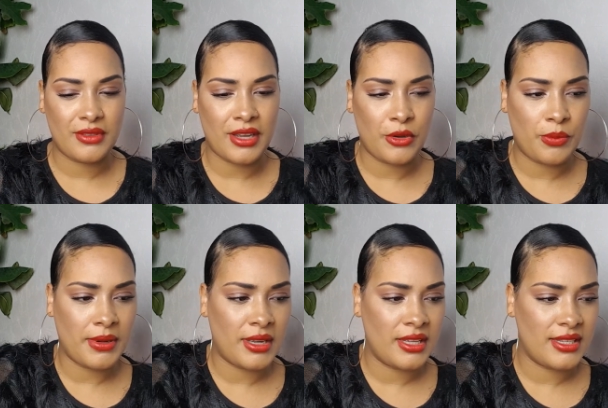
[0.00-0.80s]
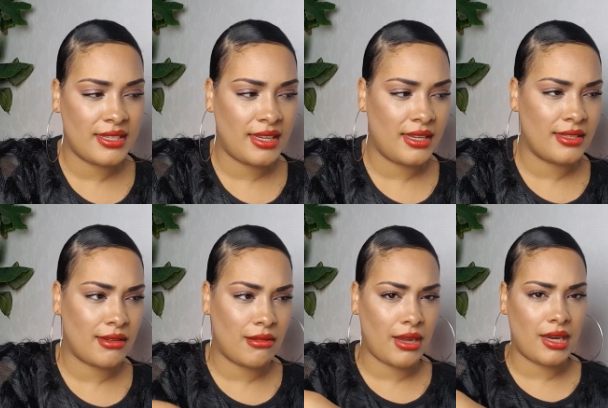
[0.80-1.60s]
I hope I say this
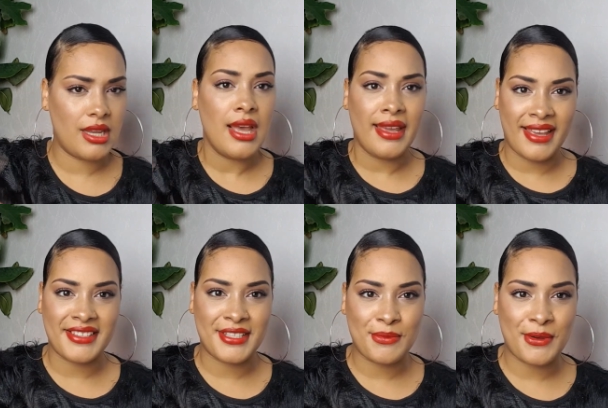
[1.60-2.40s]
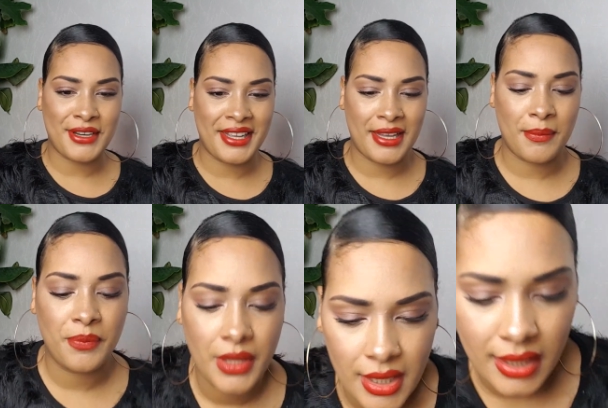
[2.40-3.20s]
correct. Yes, it's 1 a.m.
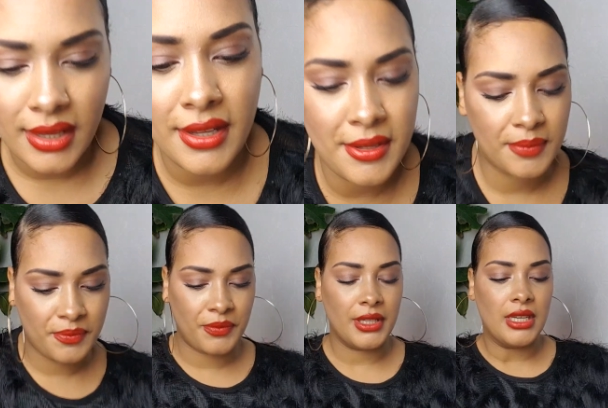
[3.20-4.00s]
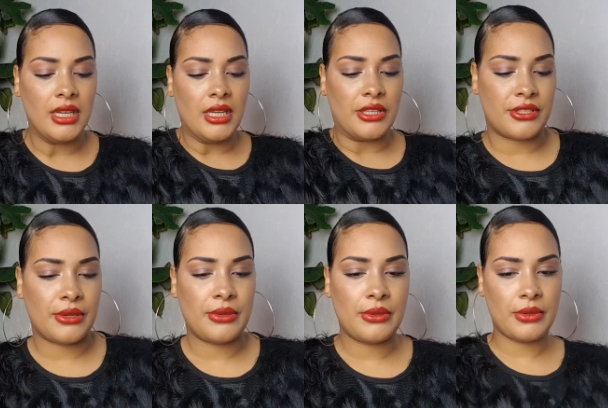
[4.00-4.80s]
Um,
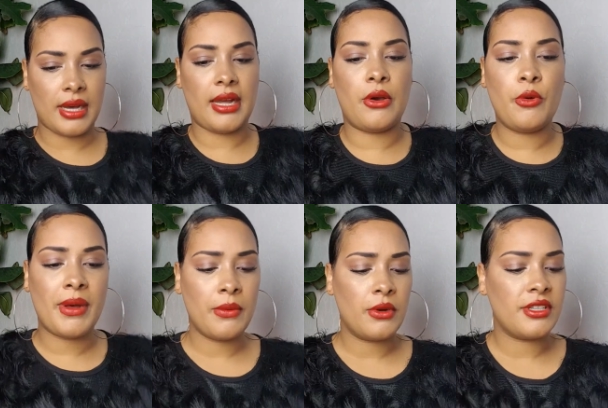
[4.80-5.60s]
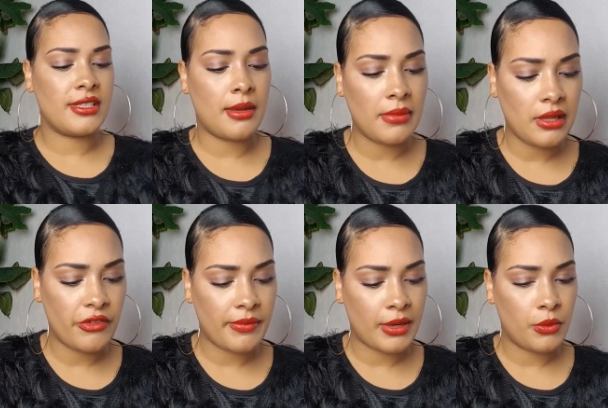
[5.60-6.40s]
so I hope I won't stumble
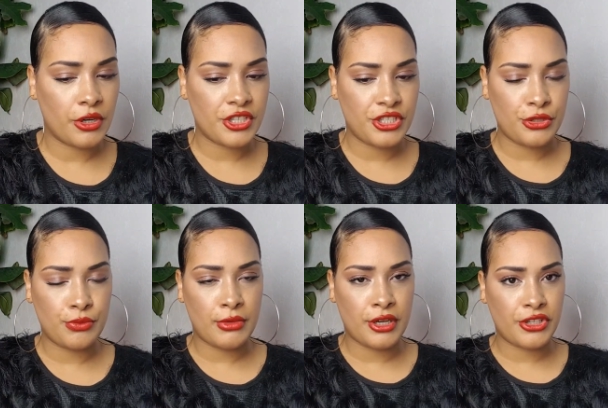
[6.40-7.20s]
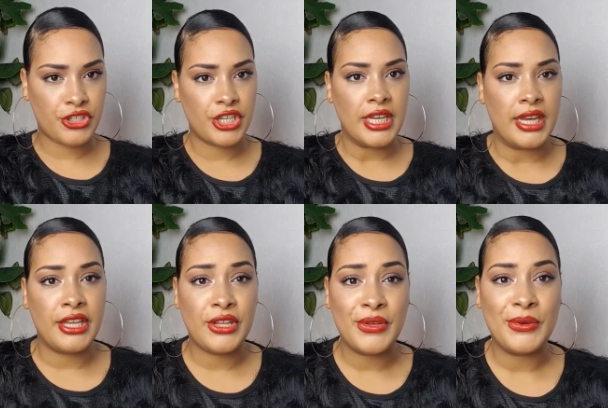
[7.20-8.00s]
over my words too much.
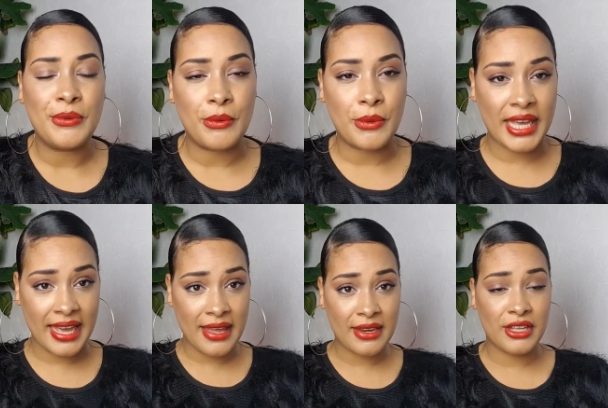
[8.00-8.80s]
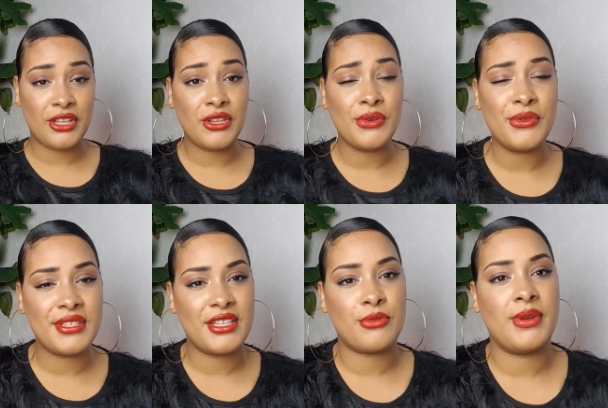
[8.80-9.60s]
You can use
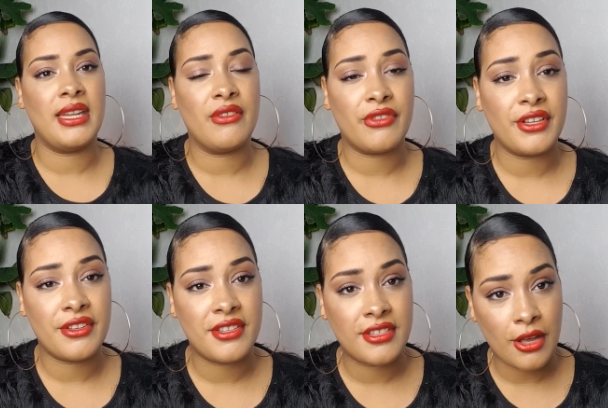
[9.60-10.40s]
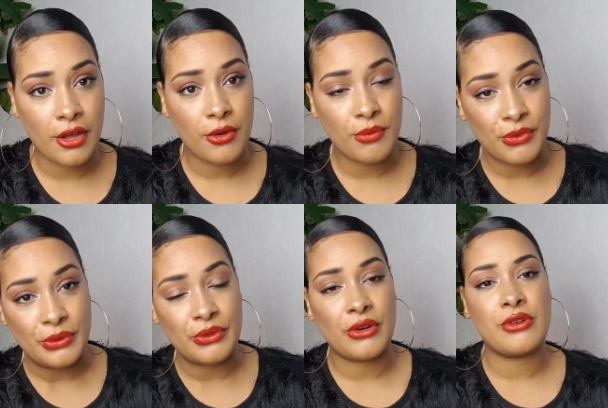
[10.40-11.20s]
this reading for your sun,
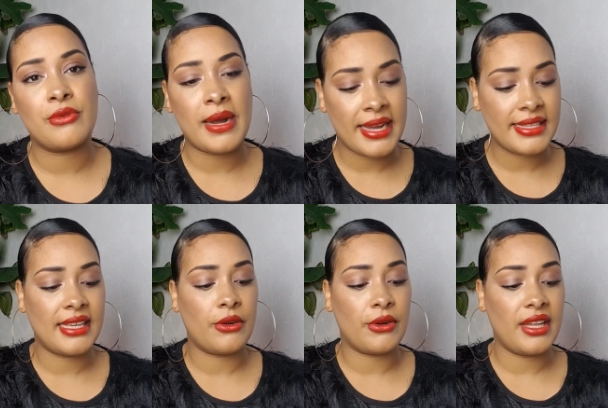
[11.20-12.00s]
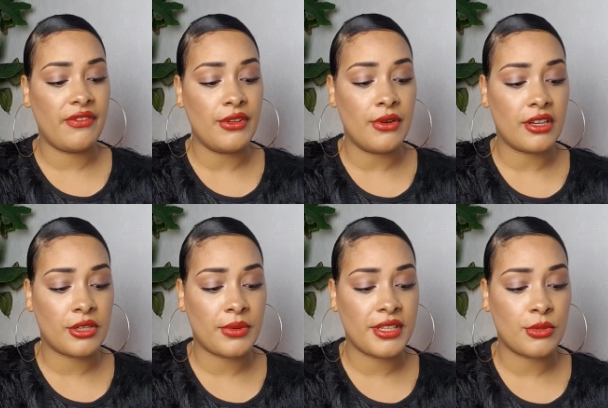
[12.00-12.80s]
moon, or rising, or if you are
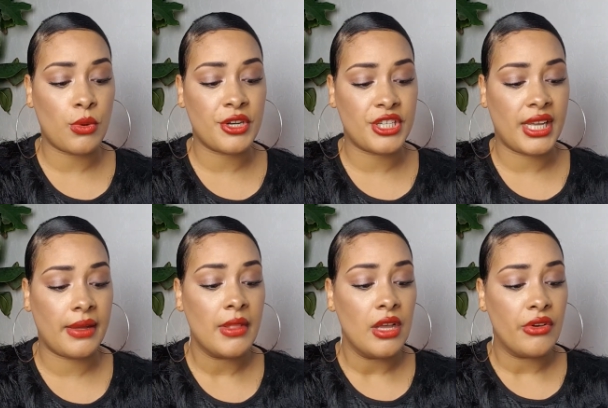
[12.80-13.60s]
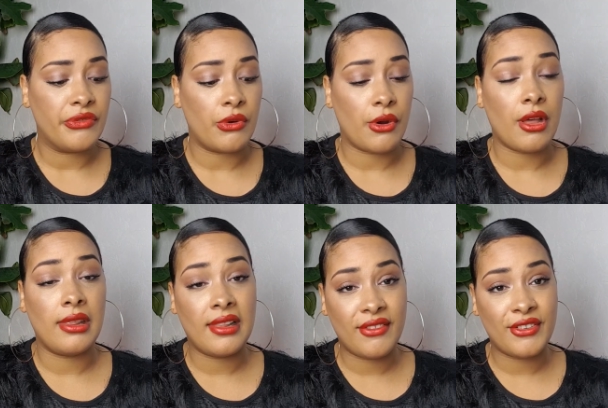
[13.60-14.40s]
cross-watching for a
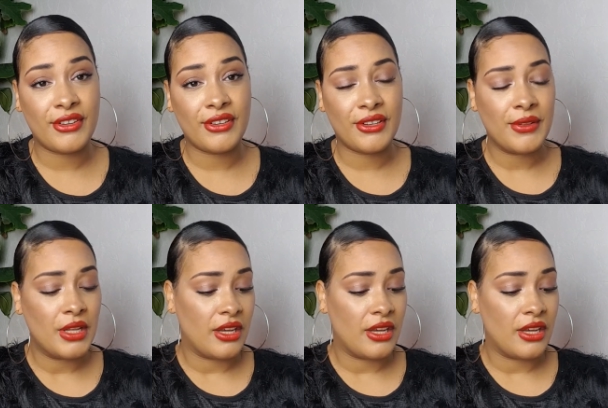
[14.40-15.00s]
lover,